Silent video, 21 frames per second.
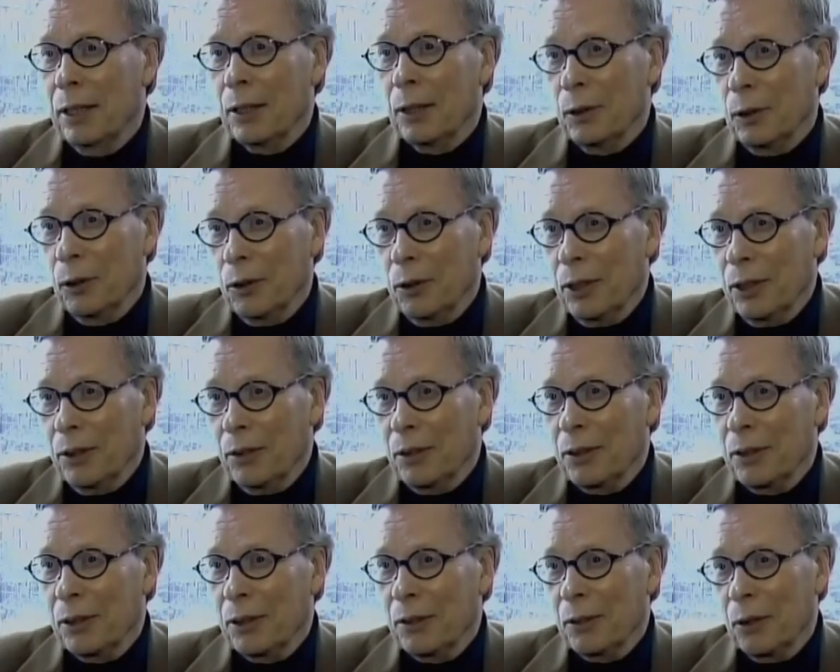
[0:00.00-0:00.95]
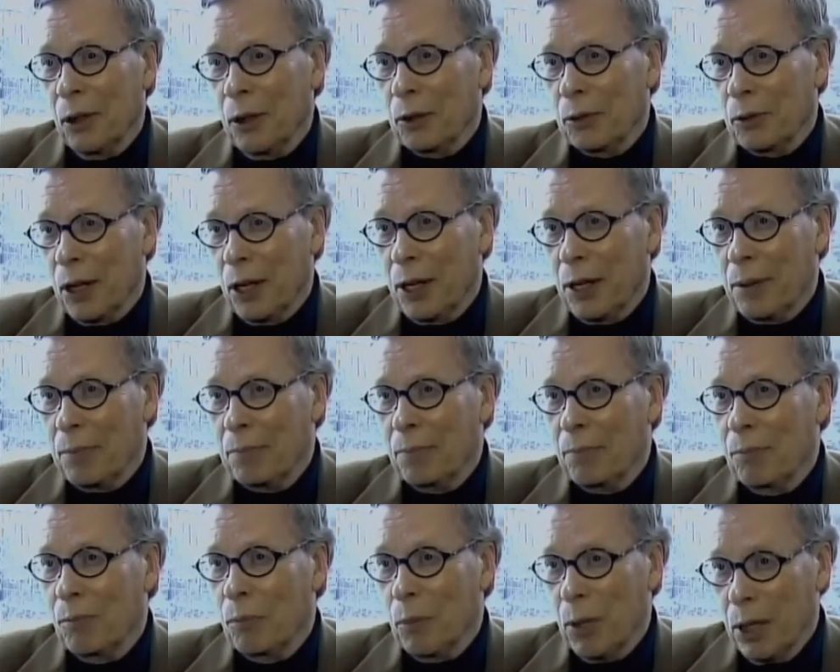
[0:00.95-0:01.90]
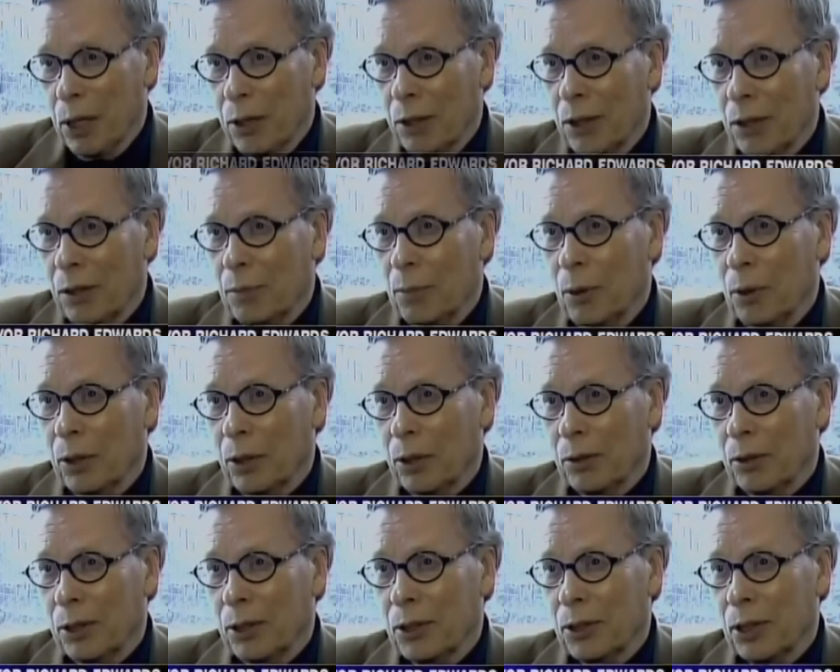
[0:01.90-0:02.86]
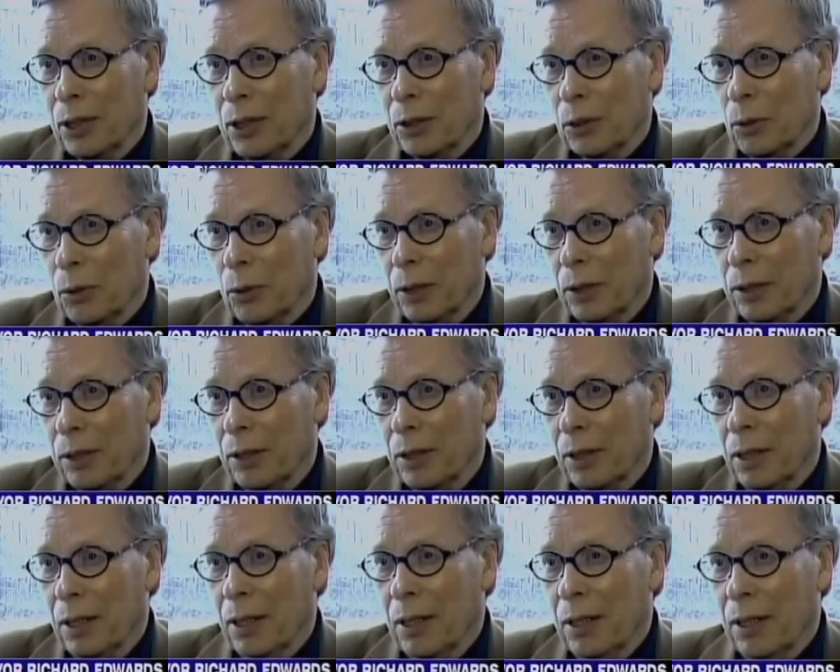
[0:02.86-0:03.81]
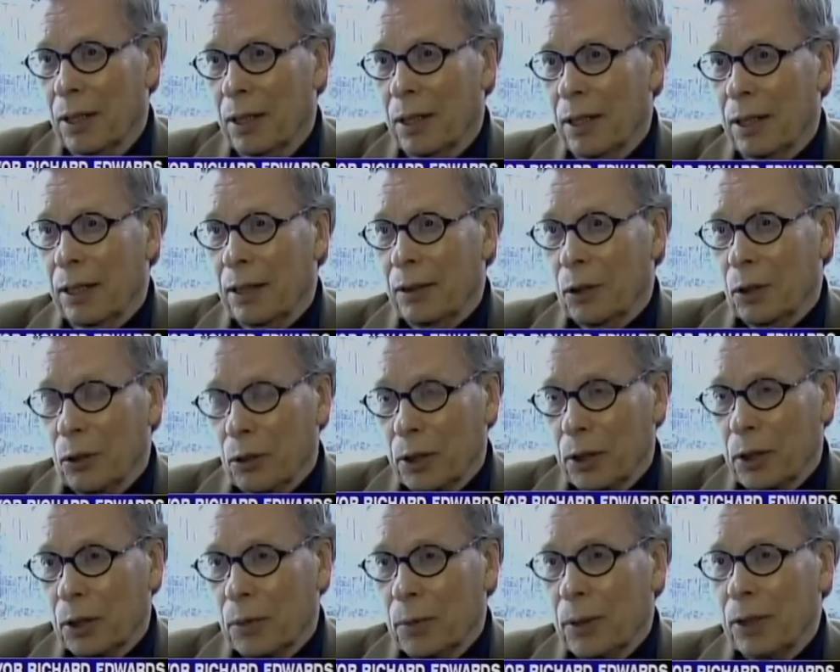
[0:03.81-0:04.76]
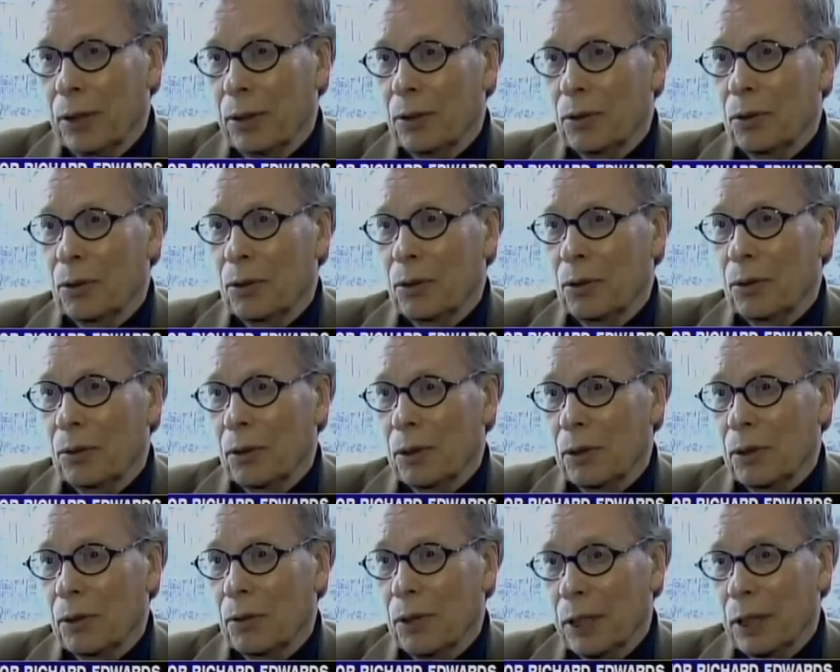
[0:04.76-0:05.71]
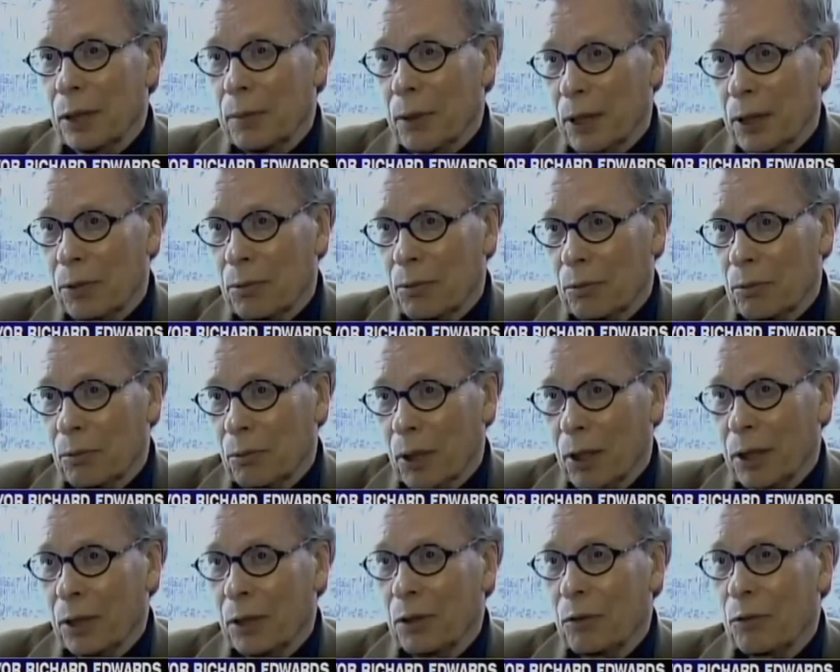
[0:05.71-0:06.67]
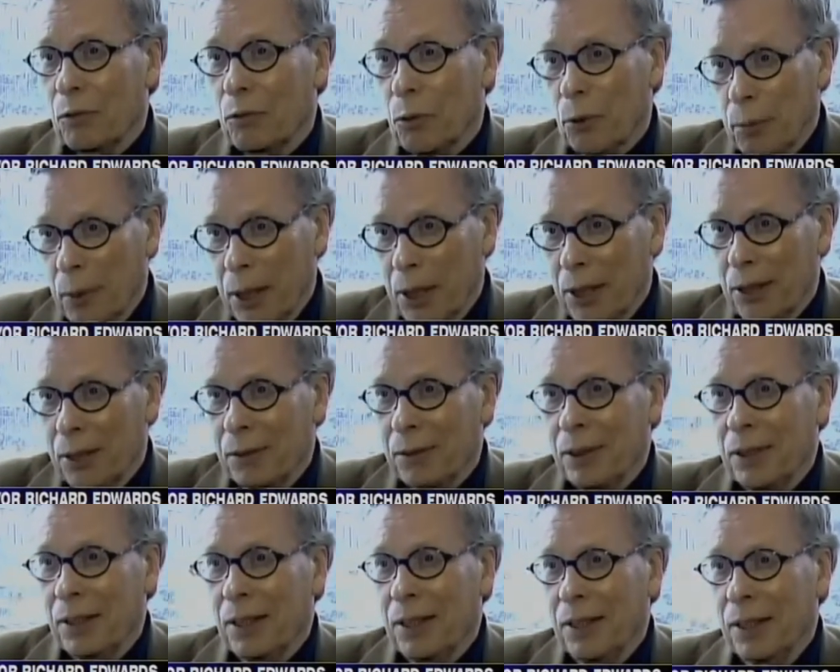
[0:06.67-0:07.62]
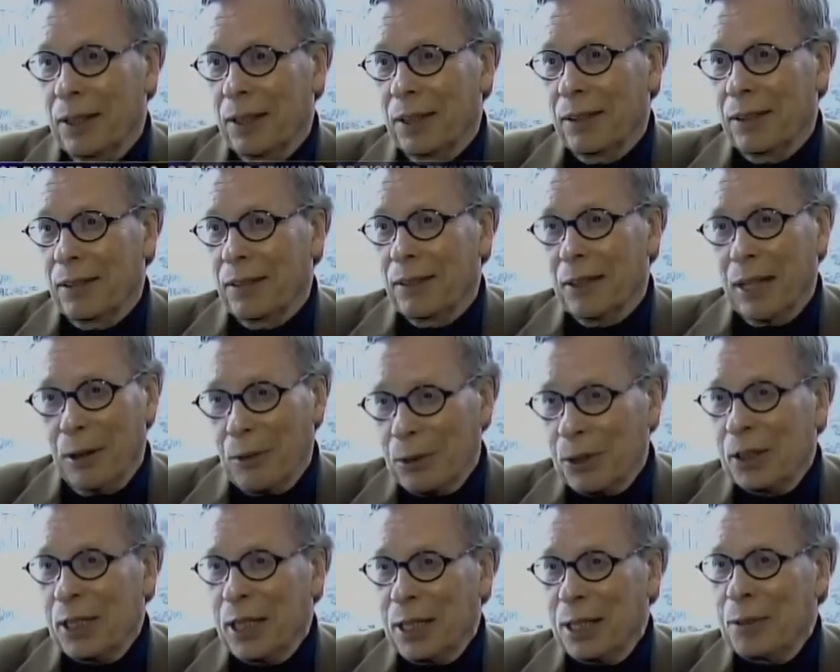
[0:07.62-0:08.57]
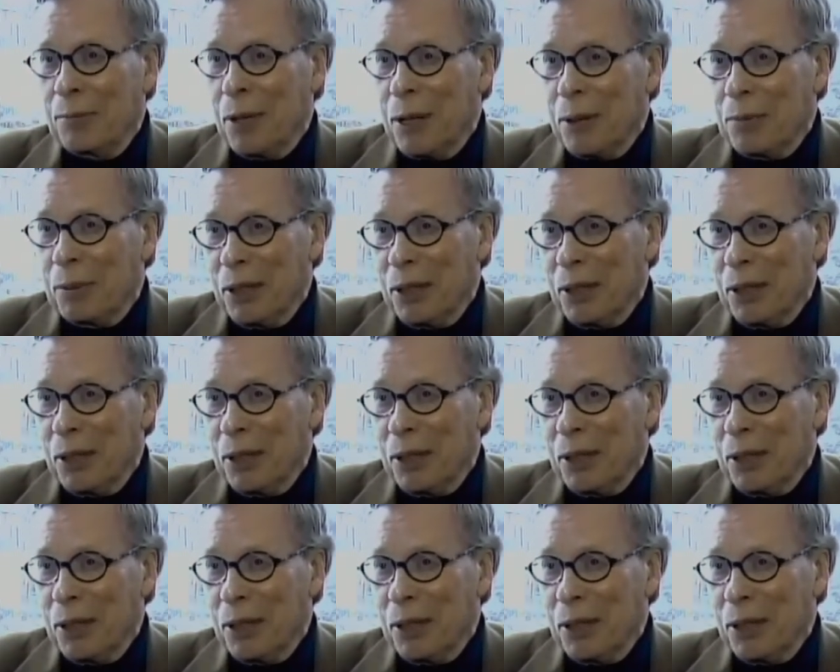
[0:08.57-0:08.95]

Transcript: including the longtime mayor of Bowling Green, John Quinn, encouraged me to uh, think about running for mayor. That was not in my